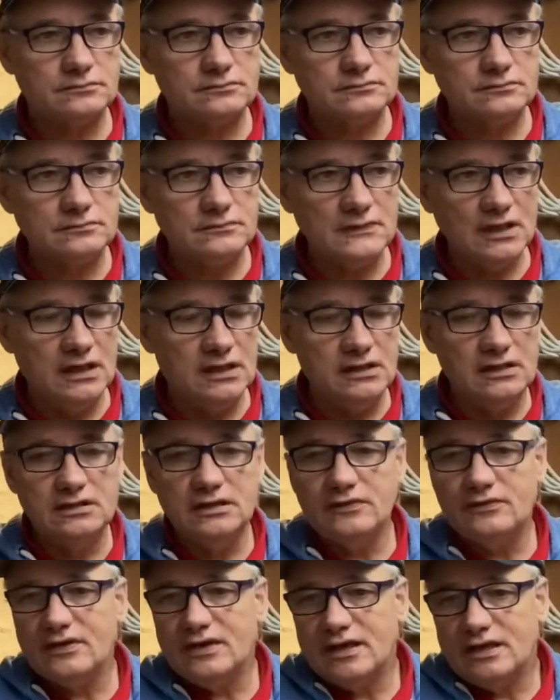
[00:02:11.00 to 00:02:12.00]
and I never
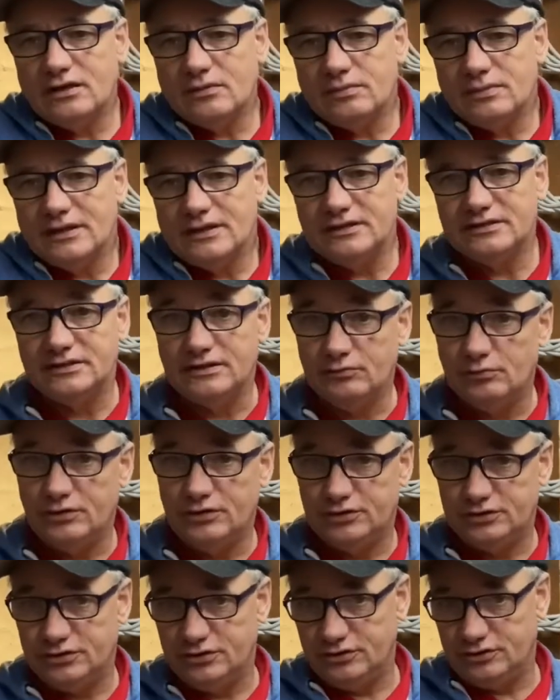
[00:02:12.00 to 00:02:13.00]
had a place in which
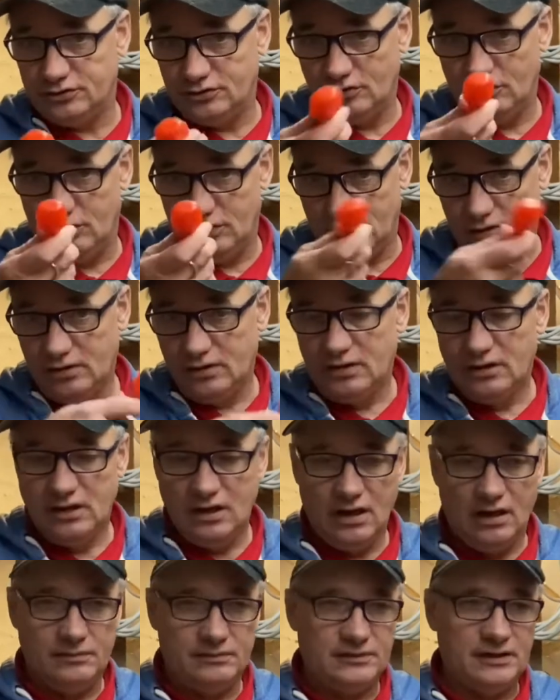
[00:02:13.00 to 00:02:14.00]
you saw an
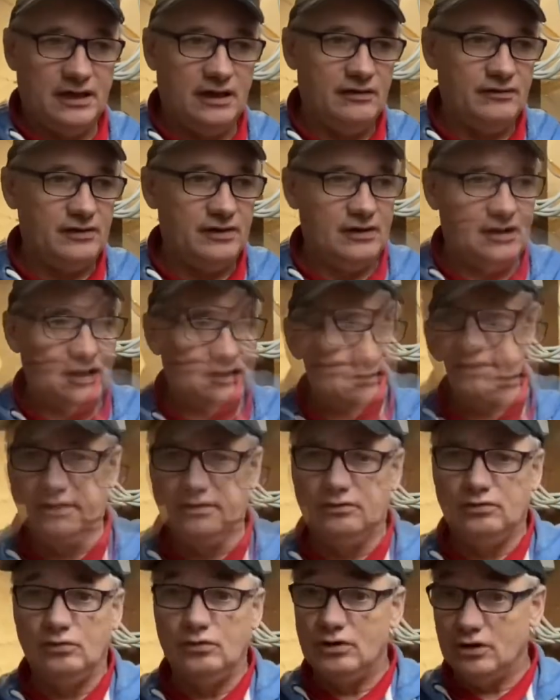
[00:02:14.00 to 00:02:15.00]
update about a
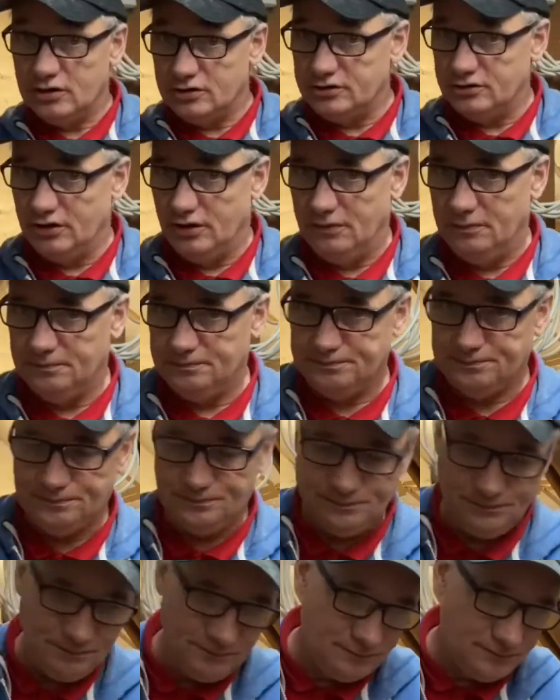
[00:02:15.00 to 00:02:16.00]
workshop,
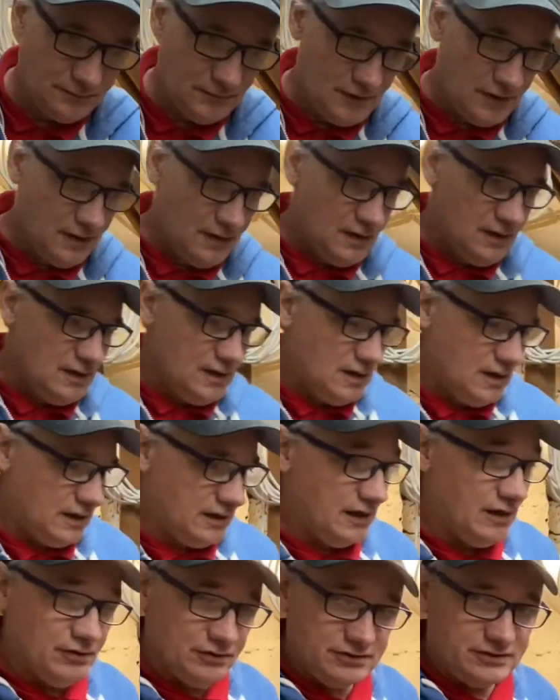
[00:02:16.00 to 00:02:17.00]
and that
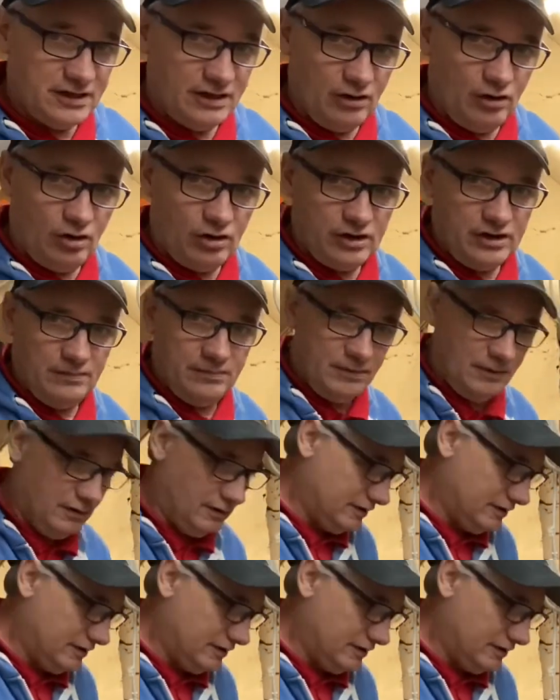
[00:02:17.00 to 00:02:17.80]
was occupied.